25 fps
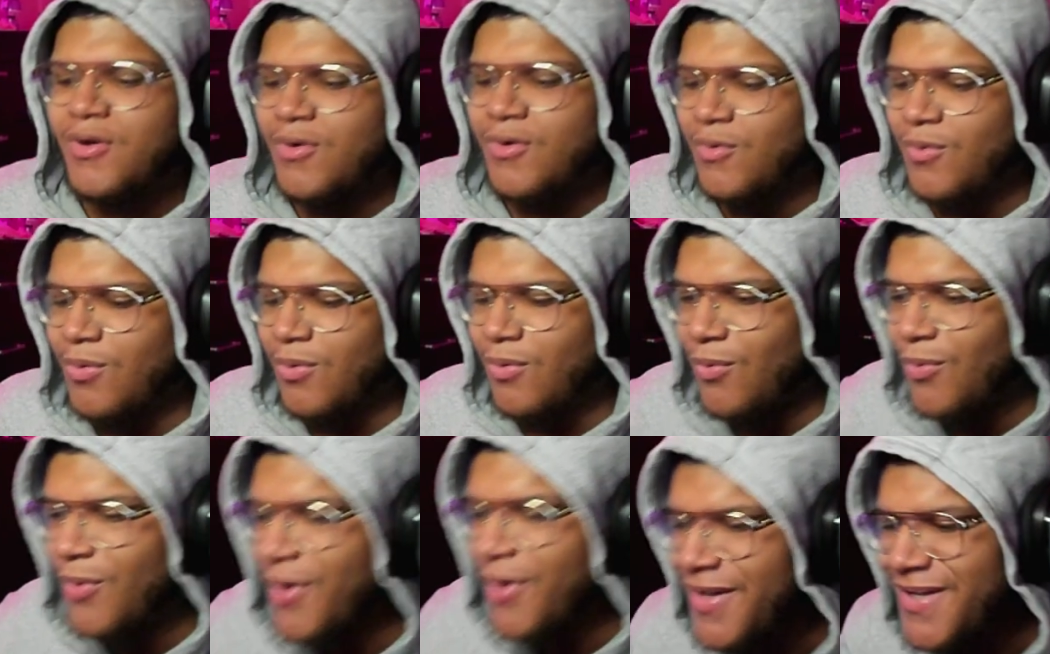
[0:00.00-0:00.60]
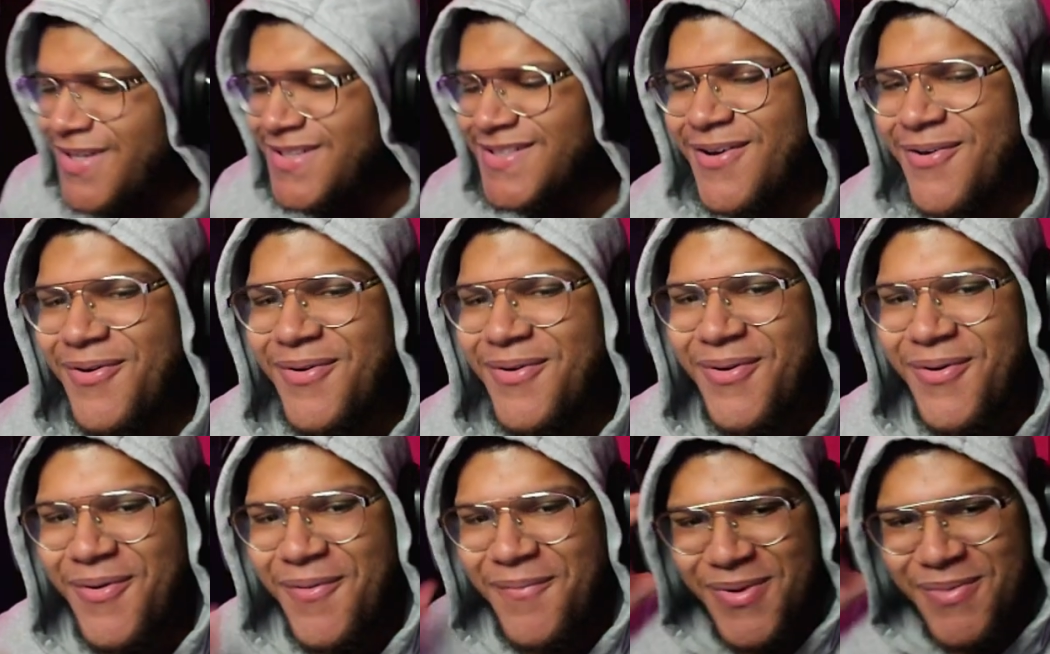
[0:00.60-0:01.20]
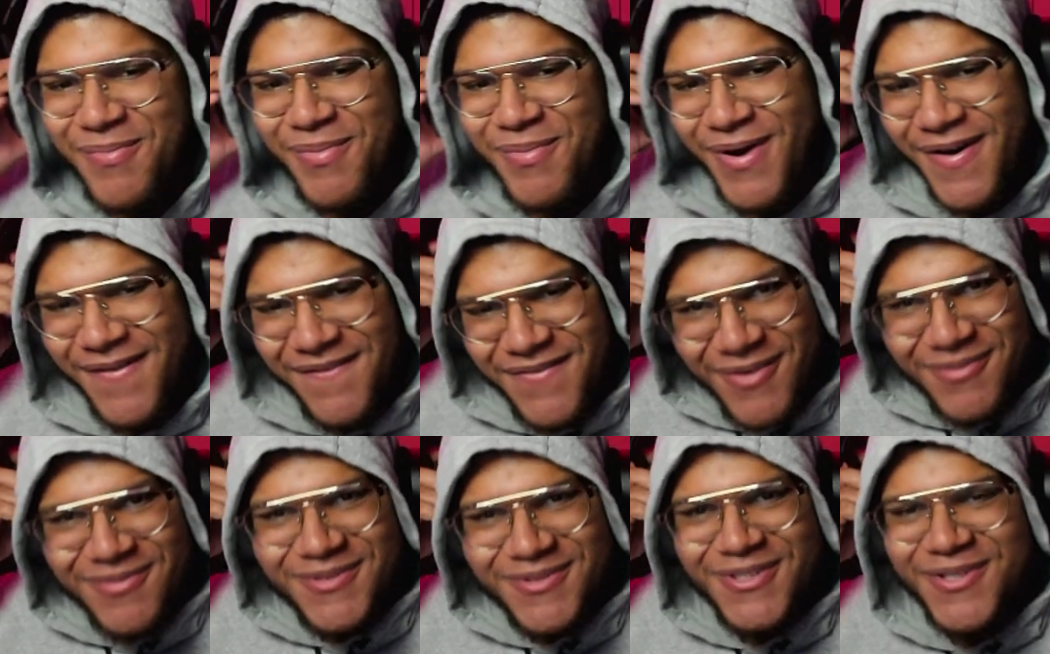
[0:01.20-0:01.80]
What is going on, people of
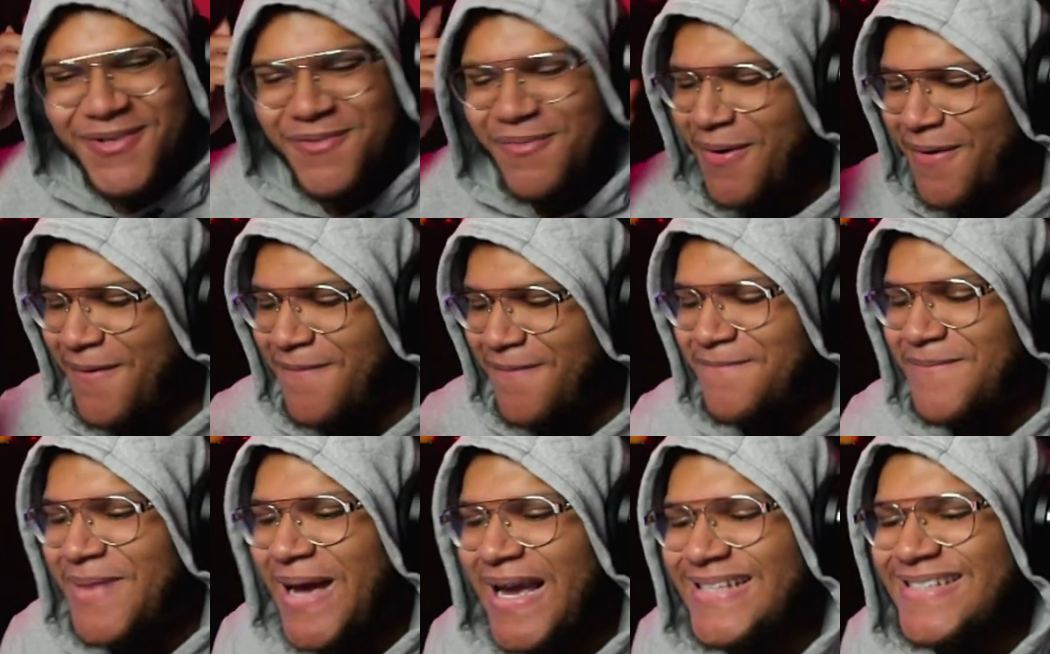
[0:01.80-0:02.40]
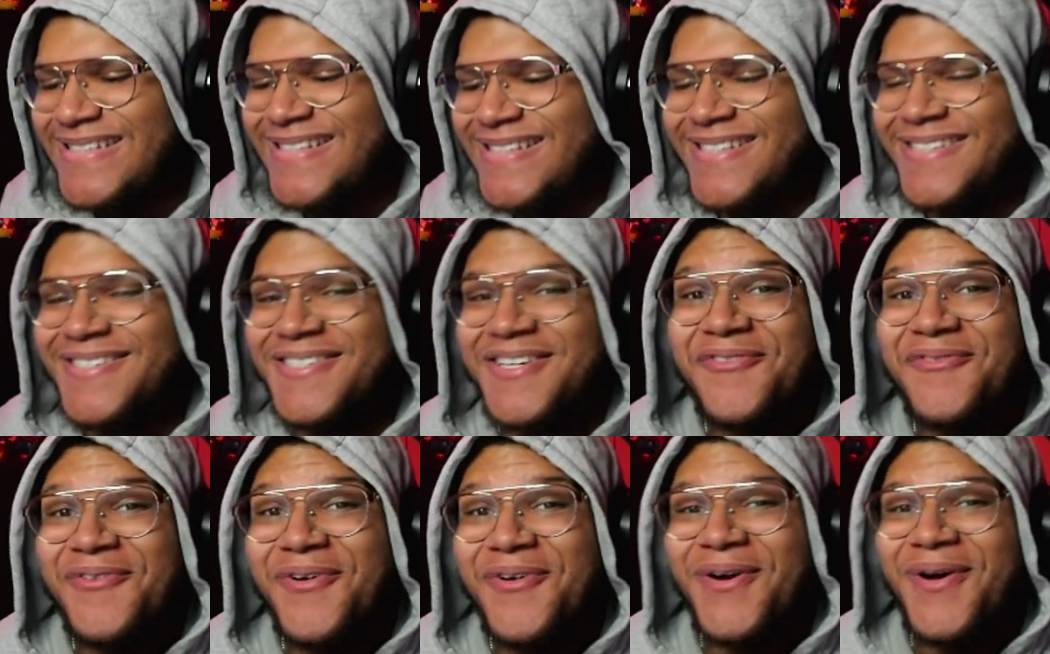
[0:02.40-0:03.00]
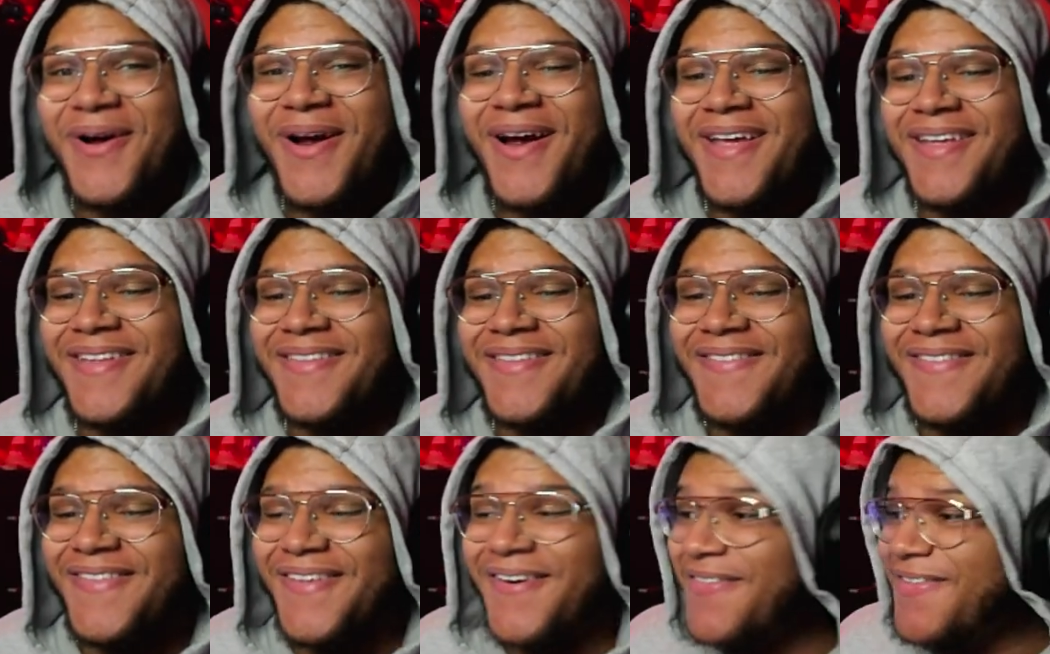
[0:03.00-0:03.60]
YouTube? Welcome back to the channel for
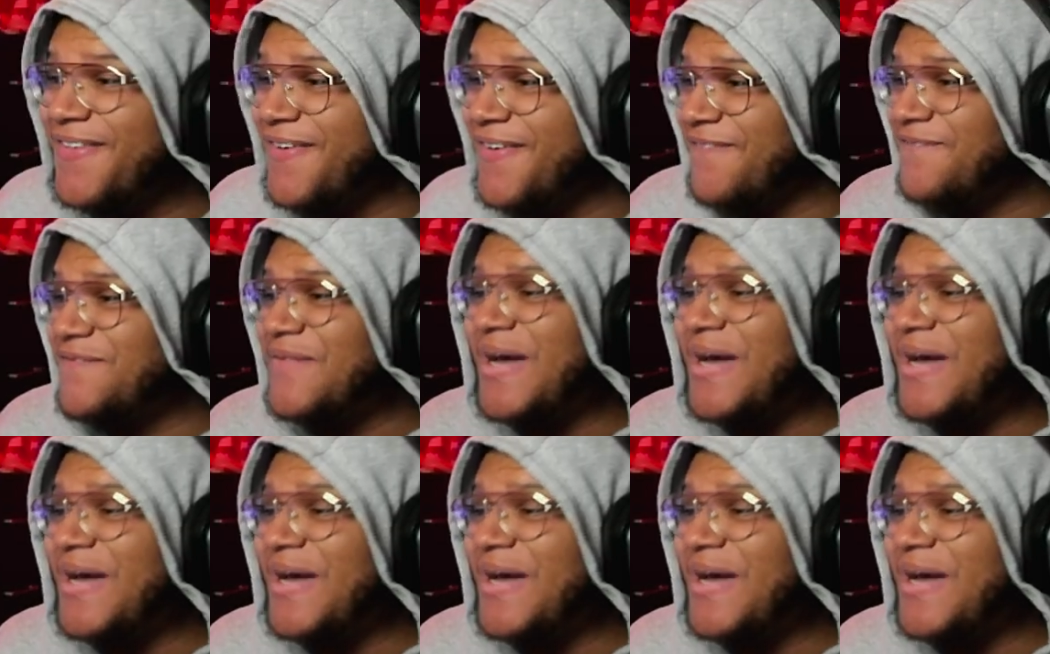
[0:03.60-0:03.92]
the